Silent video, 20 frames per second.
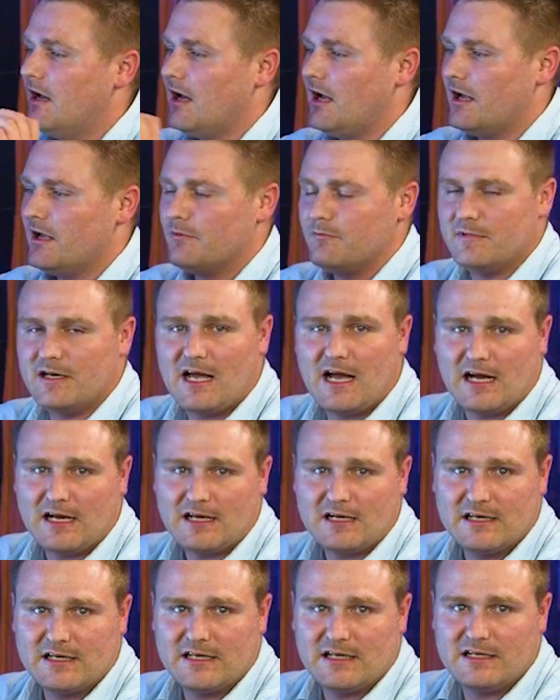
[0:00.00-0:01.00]
I am not
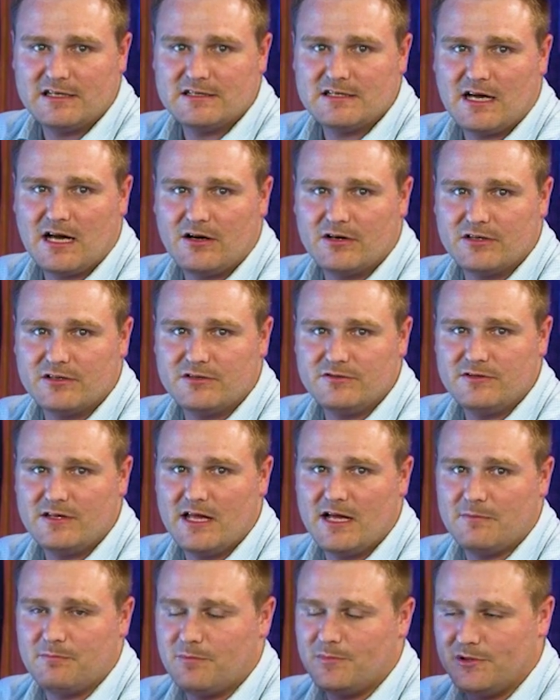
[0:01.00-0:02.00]
going to get into how to do
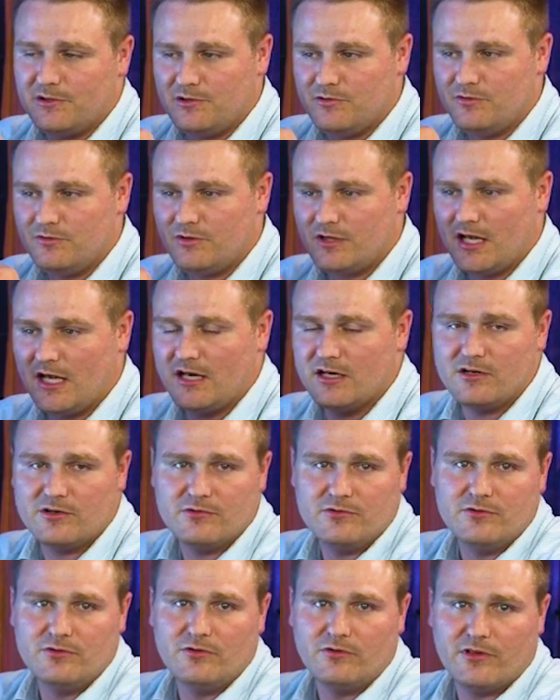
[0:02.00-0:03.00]
that, but you can
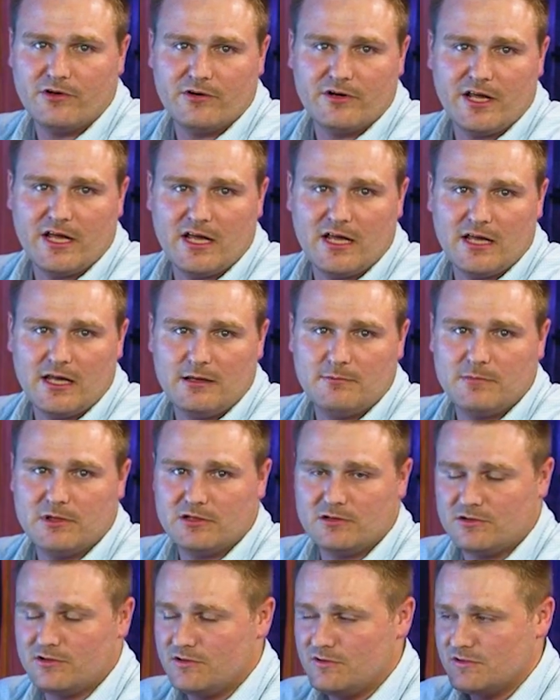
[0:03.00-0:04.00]
Google their name
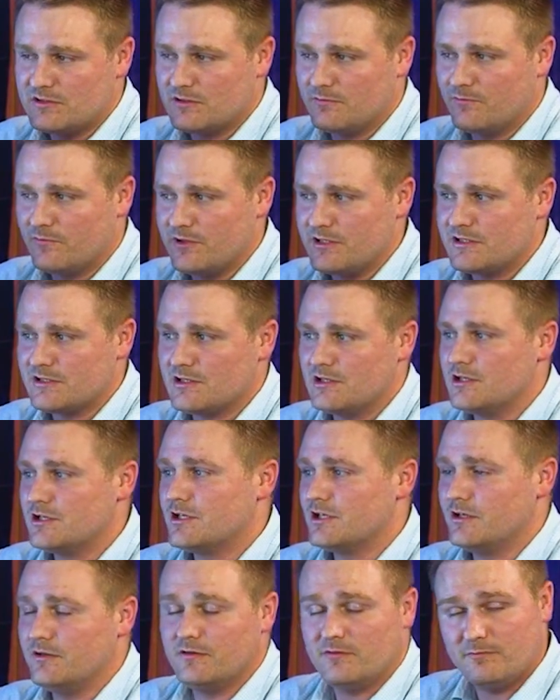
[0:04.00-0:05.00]
and do some
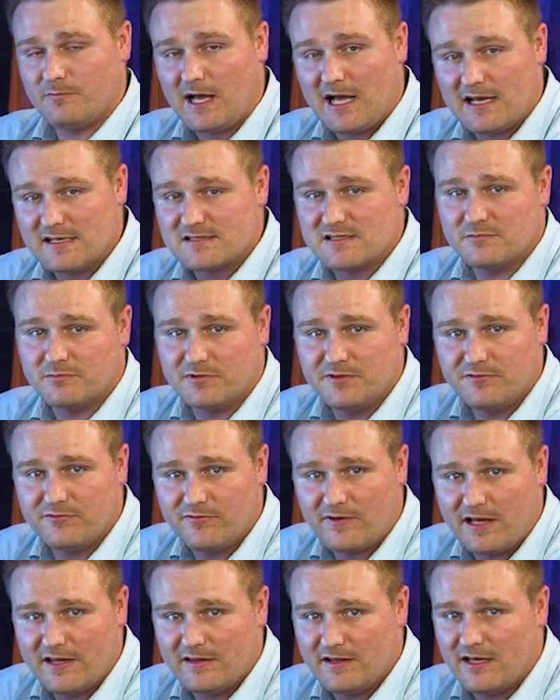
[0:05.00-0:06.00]
research and possibly
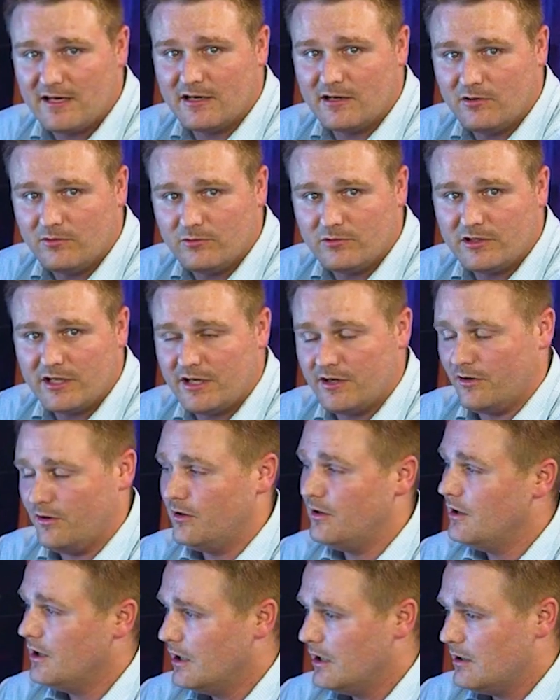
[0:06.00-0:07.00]
find that out later.
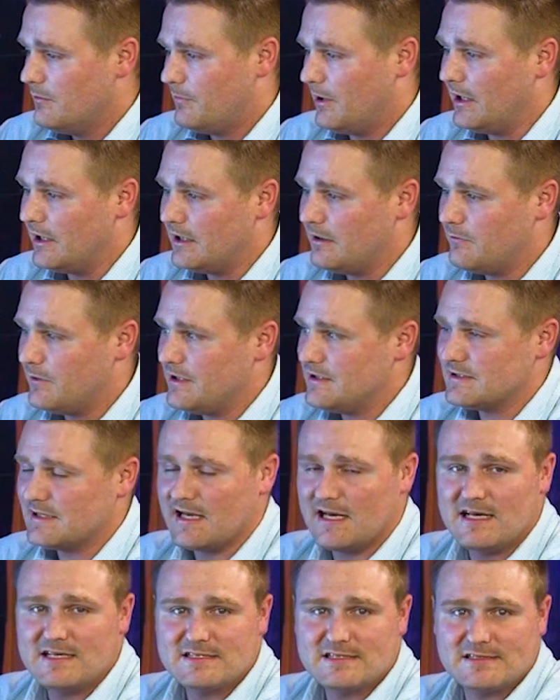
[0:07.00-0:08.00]
But anyways,
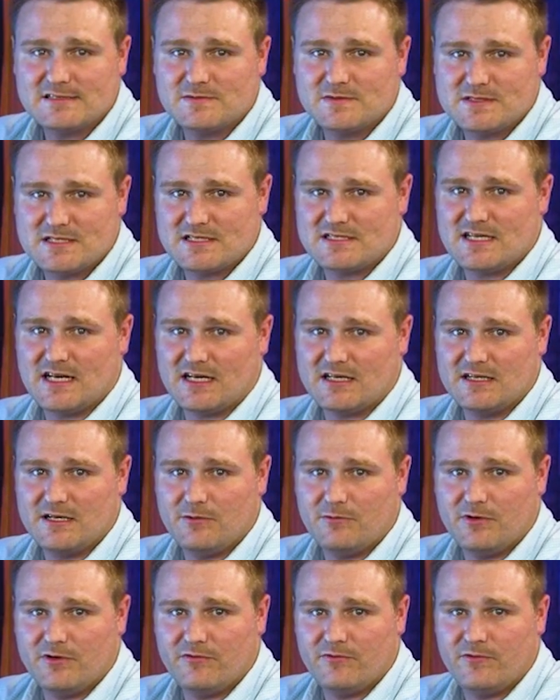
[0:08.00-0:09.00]
guys, this was a
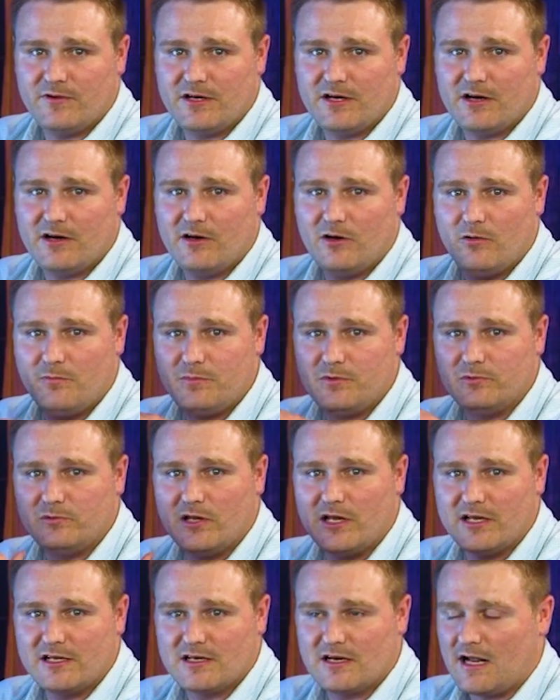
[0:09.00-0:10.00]
TechNitWit video. I hope you
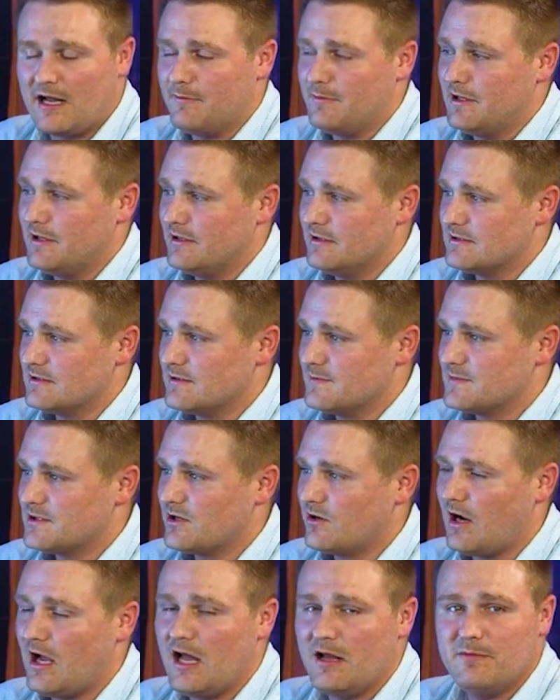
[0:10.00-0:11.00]
liked, commented, and
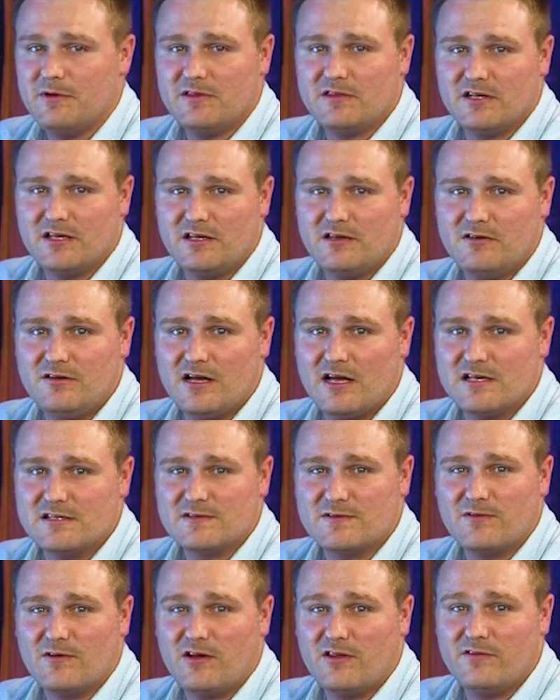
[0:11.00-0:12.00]
subscribe, and thank you
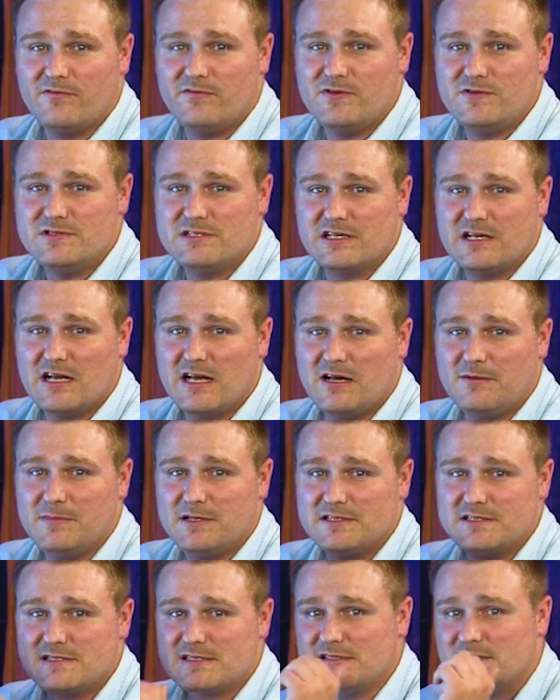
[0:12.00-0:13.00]
guys for all the views and
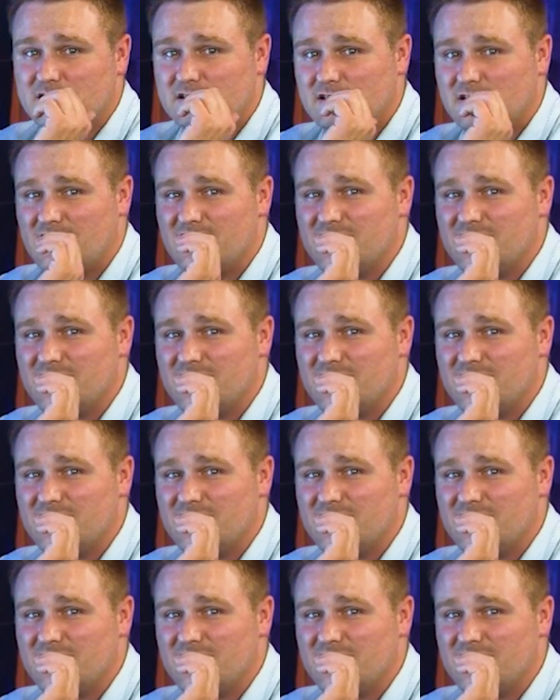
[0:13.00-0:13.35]
comments and